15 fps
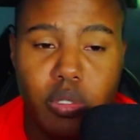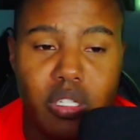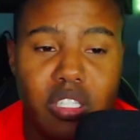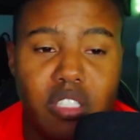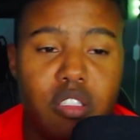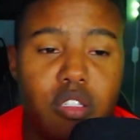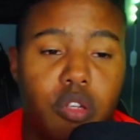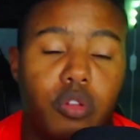and
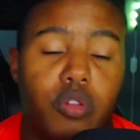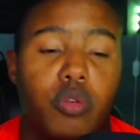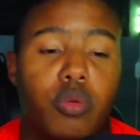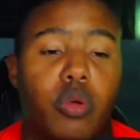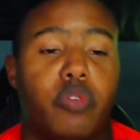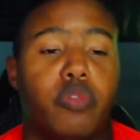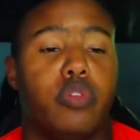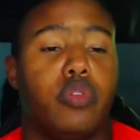easy to do
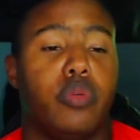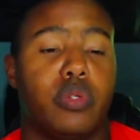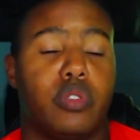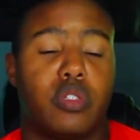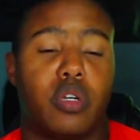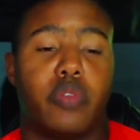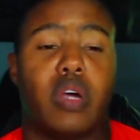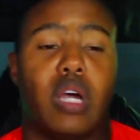if you're doing
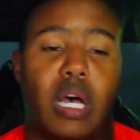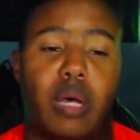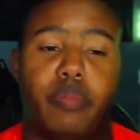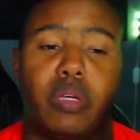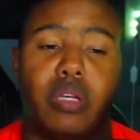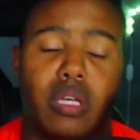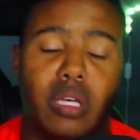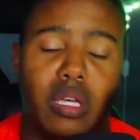server hopping.